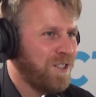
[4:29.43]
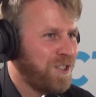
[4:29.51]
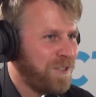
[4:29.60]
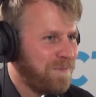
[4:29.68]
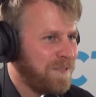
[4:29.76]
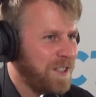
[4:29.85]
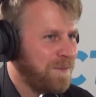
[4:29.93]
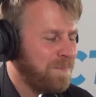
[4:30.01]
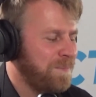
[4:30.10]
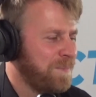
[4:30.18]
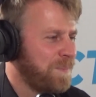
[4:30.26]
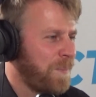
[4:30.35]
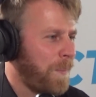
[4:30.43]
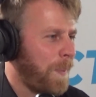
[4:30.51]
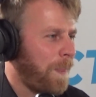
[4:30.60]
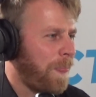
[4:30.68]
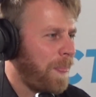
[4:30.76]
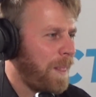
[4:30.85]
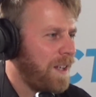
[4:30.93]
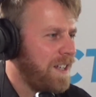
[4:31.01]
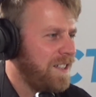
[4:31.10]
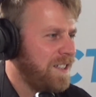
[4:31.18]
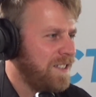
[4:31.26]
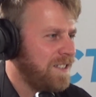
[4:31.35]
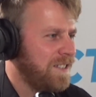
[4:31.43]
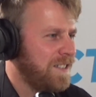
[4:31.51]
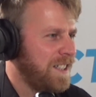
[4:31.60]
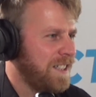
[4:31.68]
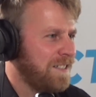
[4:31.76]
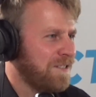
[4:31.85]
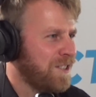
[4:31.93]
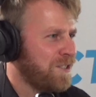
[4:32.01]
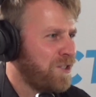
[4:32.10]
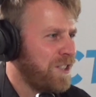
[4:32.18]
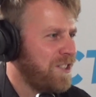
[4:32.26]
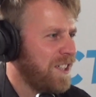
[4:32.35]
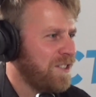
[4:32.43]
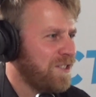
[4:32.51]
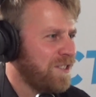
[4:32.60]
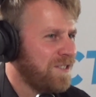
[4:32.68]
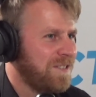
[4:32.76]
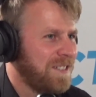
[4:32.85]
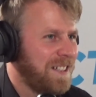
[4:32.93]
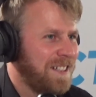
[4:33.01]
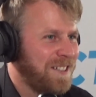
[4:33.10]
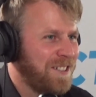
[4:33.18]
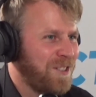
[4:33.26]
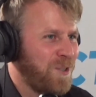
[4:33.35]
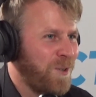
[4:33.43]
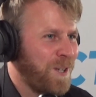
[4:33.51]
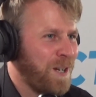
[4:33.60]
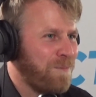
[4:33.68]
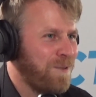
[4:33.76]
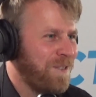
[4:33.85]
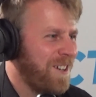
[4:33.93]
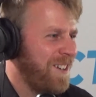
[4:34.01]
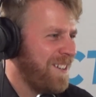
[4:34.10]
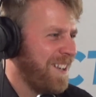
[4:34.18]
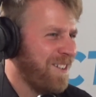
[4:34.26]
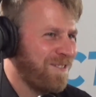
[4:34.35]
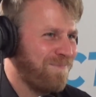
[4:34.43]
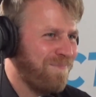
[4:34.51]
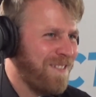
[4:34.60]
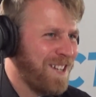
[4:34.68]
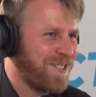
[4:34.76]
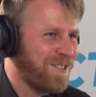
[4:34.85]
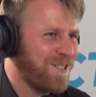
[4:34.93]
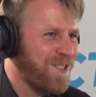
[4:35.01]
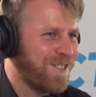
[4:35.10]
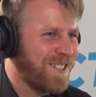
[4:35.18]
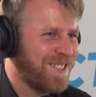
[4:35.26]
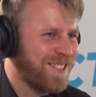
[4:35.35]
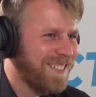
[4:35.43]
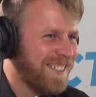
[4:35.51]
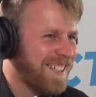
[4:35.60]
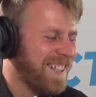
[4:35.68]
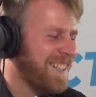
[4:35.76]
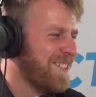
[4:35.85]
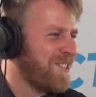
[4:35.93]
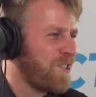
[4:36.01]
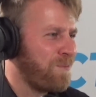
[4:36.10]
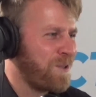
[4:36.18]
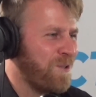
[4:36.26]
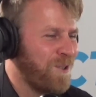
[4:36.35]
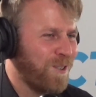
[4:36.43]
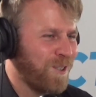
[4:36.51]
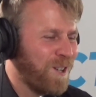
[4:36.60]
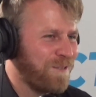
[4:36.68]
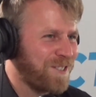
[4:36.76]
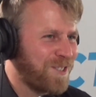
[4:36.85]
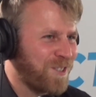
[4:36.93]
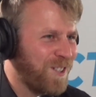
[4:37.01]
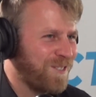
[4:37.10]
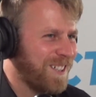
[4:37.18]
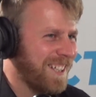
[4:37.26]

And then 3 sons that were turning up in Mazda rotaries and dropping oil all over his driveway.